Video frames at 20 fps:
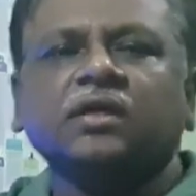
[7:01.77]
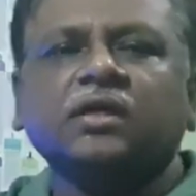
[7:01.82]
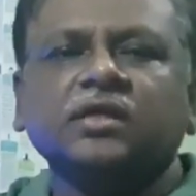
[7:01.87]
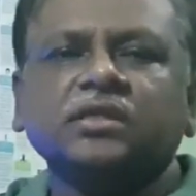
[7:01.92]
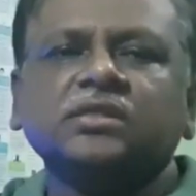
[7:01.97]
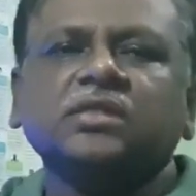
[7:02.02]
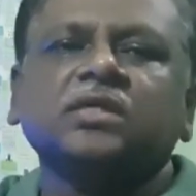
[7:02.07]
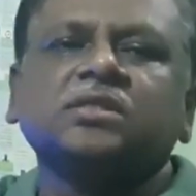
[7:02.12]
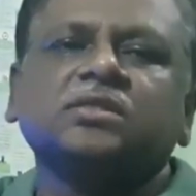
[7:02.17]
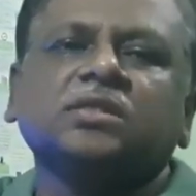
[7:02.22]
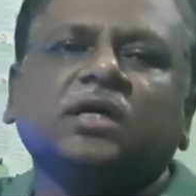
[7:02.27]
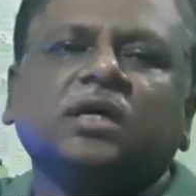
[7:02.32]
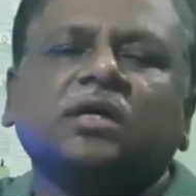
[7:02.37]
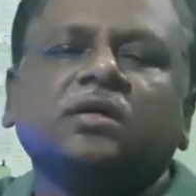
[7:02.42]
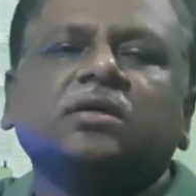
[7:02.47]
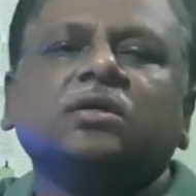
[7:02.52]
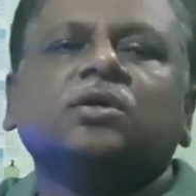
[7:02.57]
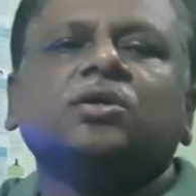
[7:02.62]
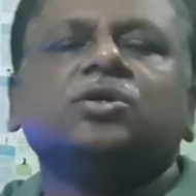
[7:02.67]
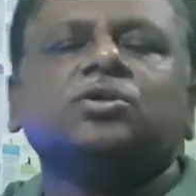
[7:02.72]

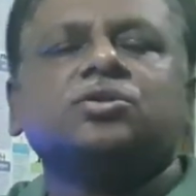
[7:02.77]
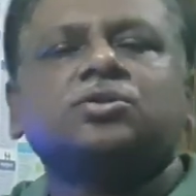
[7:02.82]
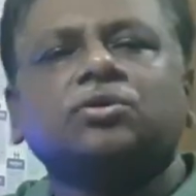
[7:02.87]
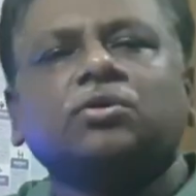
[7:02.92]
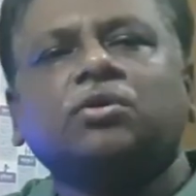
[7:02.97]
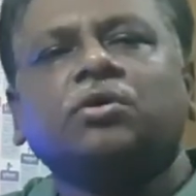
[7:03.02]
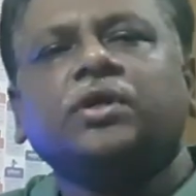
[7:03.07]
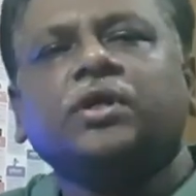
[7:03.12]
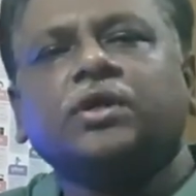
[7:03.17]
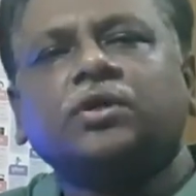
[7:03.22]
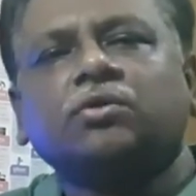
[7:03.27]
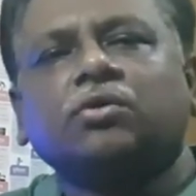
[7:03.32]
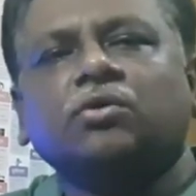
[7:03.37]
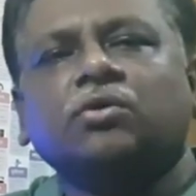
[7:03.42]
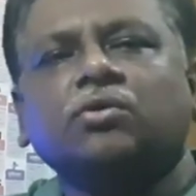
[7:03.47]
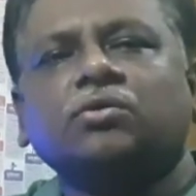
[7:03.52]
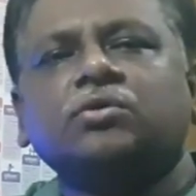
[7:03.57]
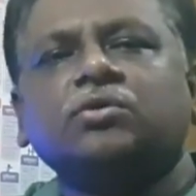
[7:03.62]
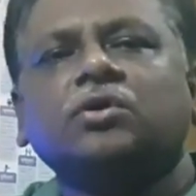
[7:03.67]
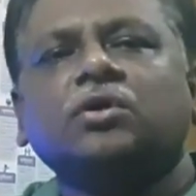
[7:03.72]
researcher should
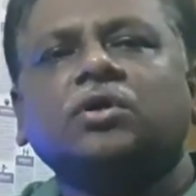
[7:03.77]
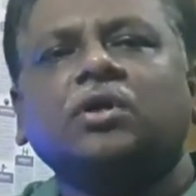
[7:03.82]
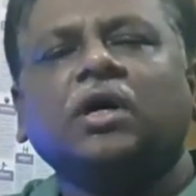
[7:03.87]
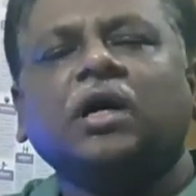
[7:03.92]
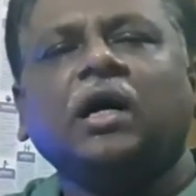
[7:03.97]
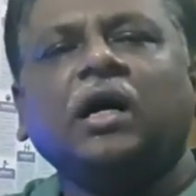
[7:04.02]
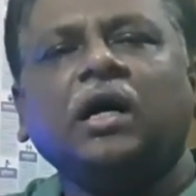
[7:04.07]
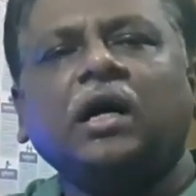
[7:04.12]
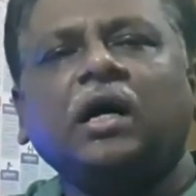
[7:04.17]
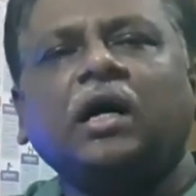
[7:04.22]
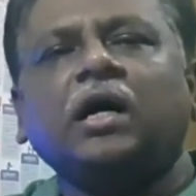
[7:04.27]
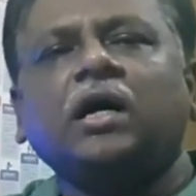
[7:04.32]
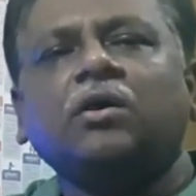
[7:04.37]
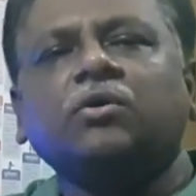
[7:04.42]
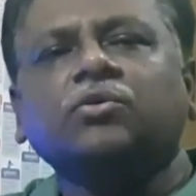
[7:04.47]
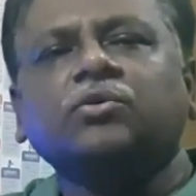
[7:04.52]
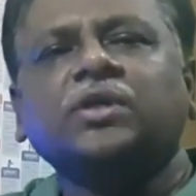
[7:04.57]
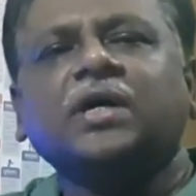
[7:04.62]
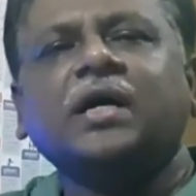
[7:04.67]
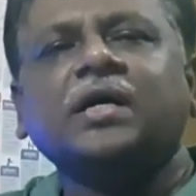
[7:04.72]
include
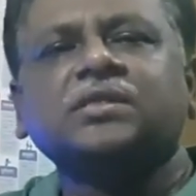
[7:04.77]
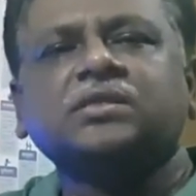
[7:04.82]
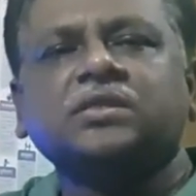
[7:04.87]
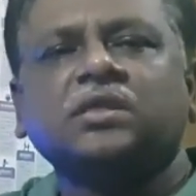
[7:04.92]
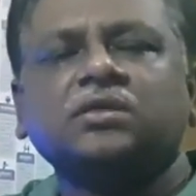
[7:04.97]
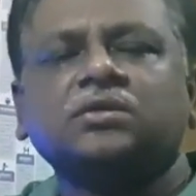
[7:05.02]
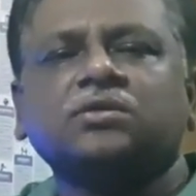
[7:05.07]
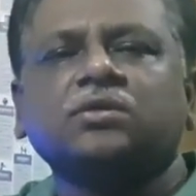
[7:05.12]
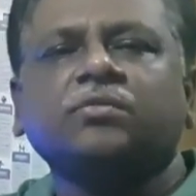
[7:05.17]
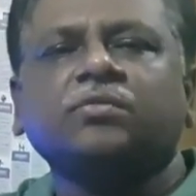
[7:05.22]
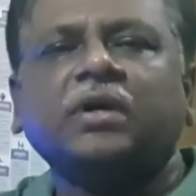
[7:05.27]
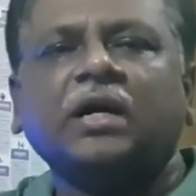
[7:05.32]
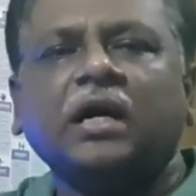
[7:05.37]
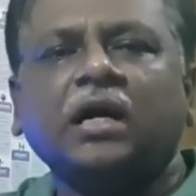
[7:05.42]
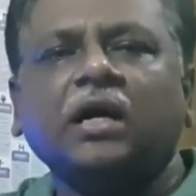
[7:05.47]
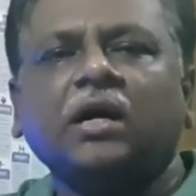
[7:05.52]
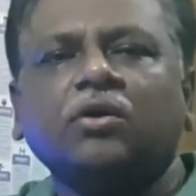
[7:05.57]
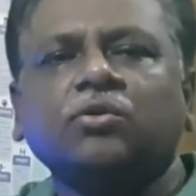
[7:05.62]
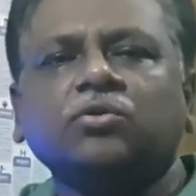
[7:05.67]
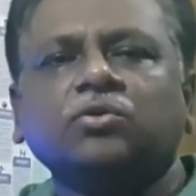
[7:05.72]
how the answers of
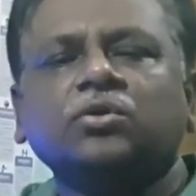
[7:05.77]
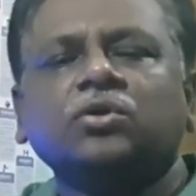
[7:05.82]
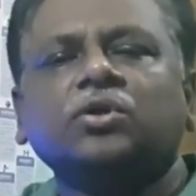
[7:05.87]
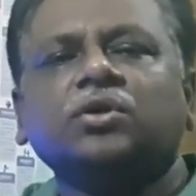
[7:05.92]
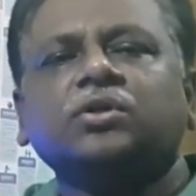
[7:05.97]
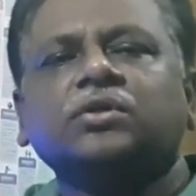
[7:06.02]
how